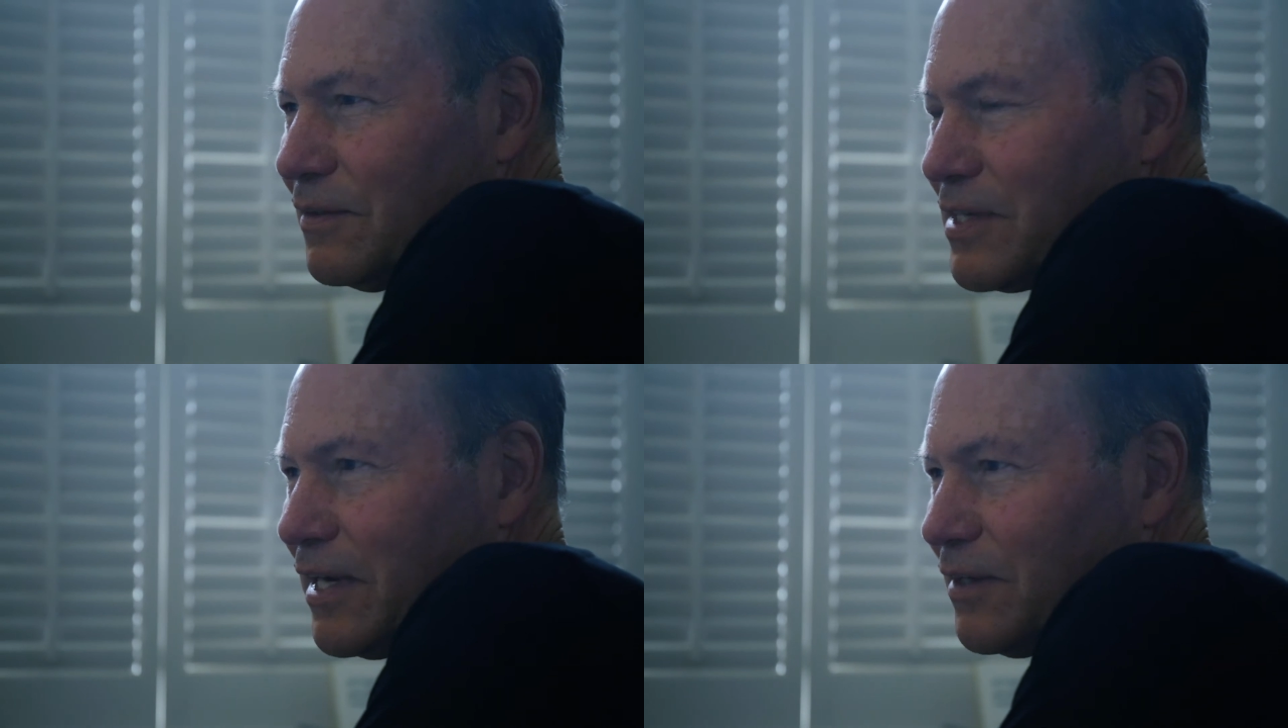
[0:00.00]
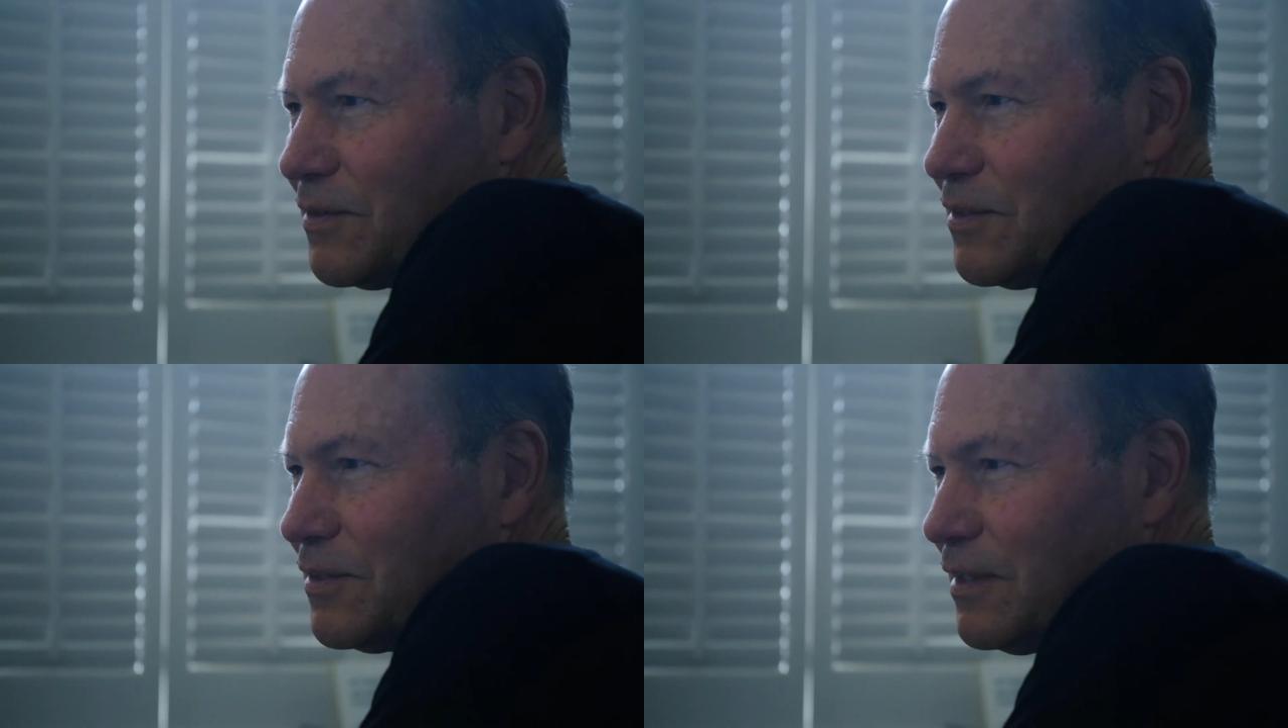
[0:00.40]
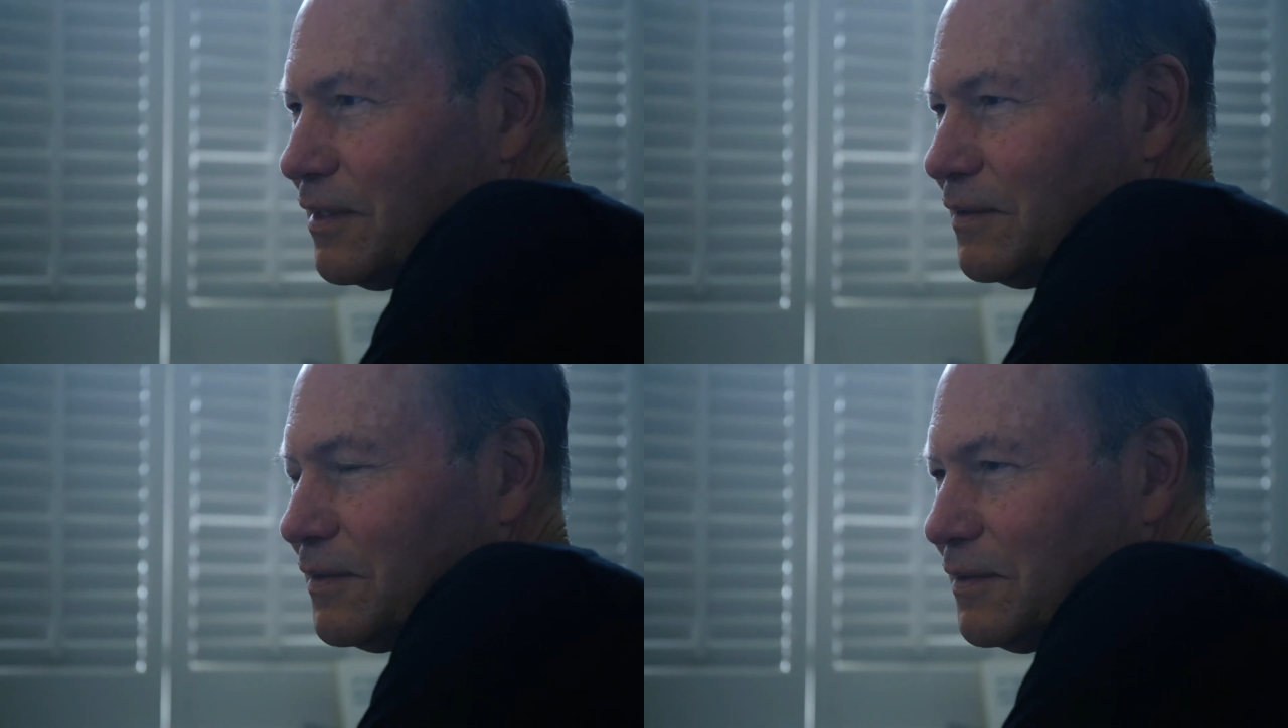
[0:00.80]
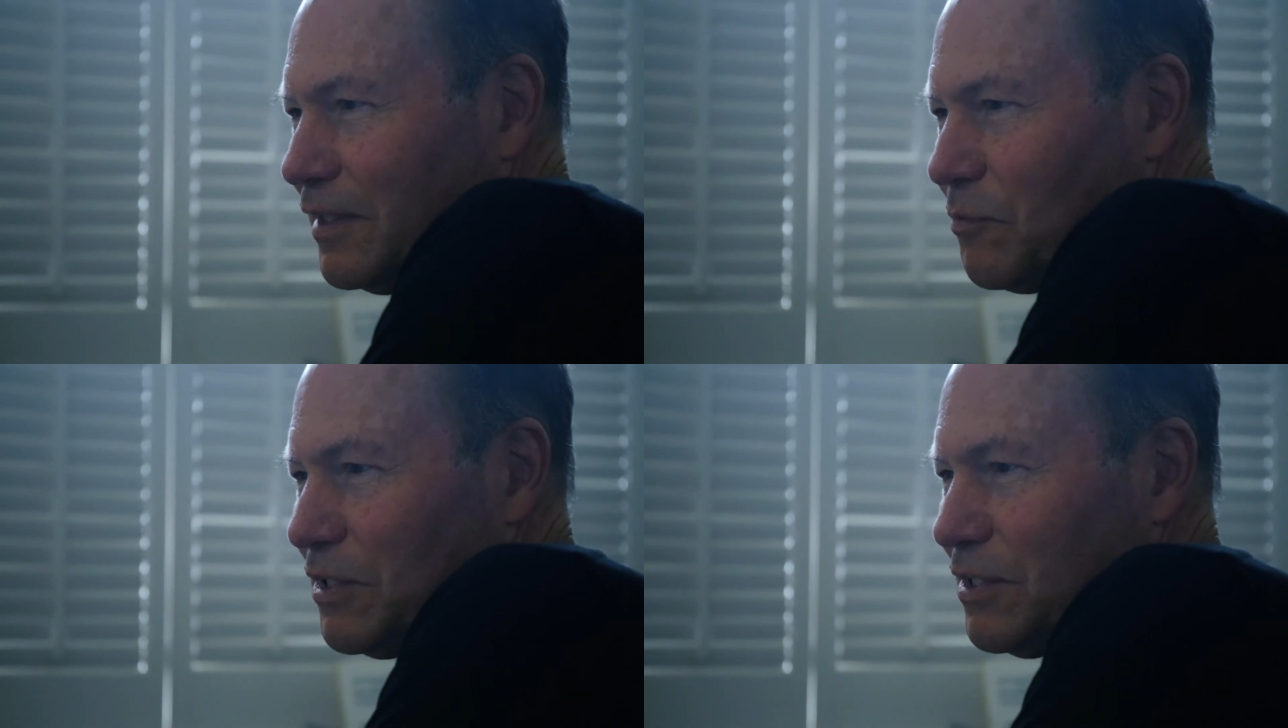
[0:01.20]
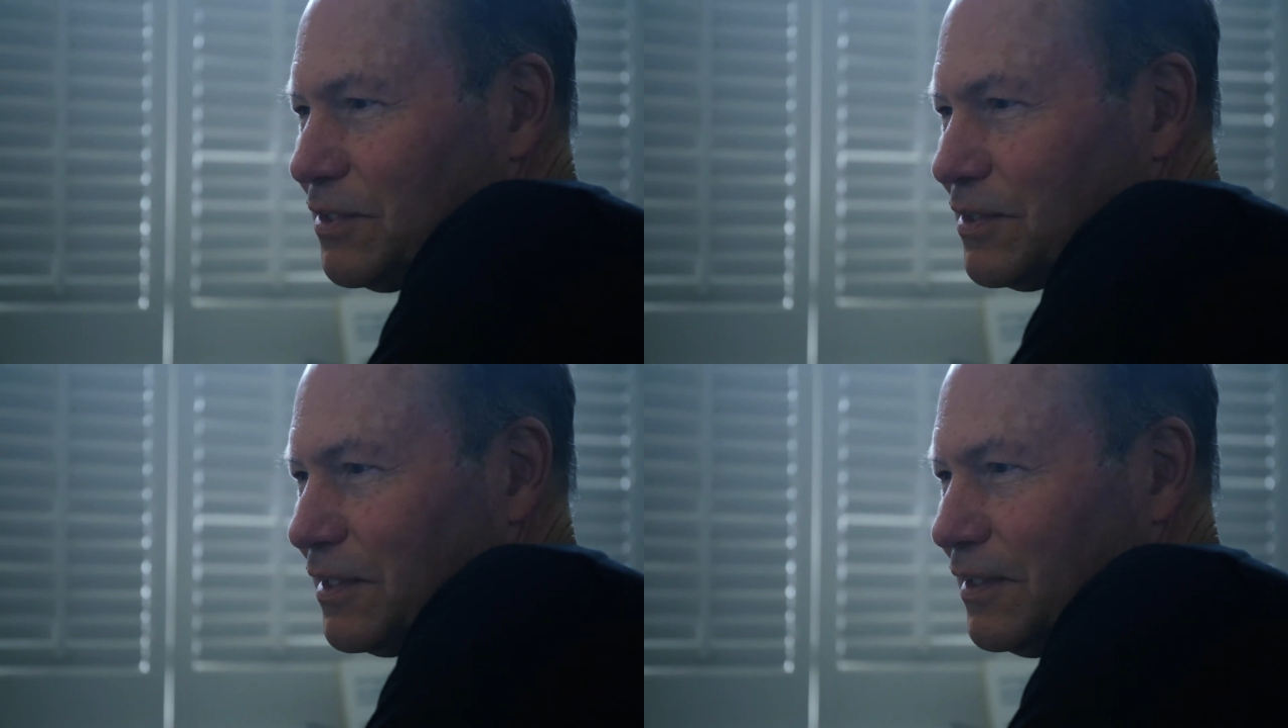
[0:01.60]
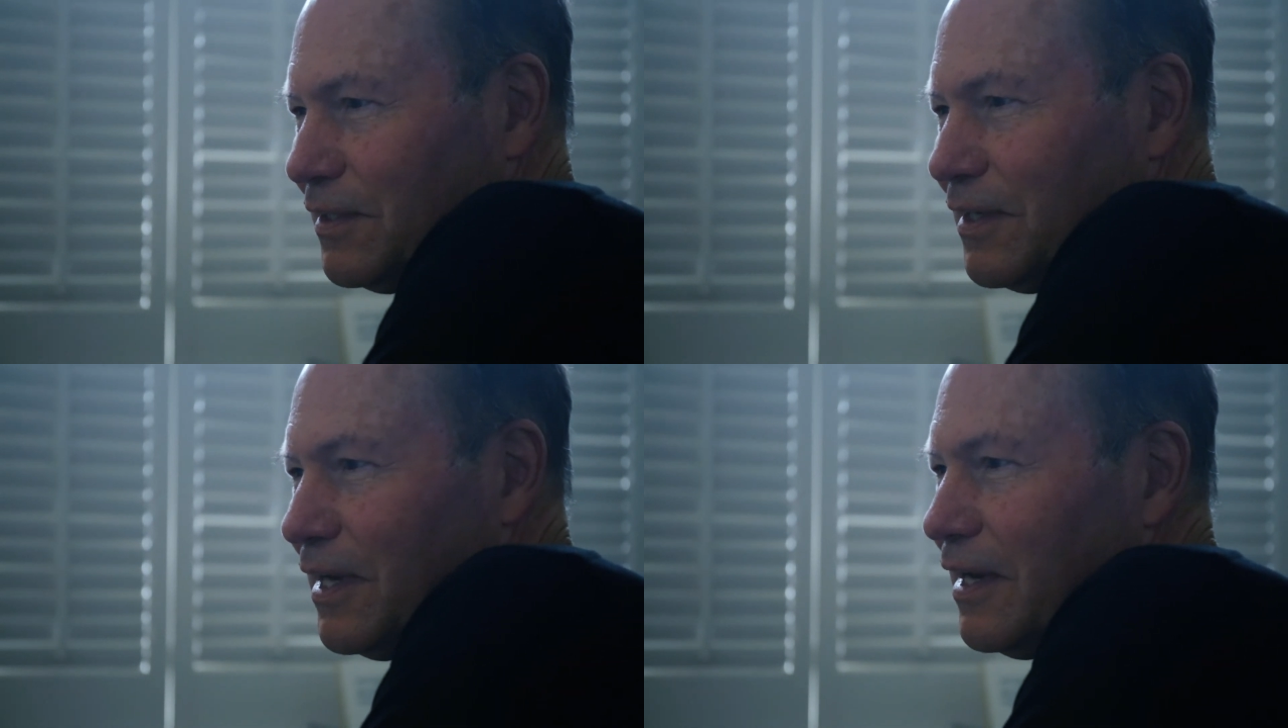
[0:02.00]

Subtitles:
sounds, images, and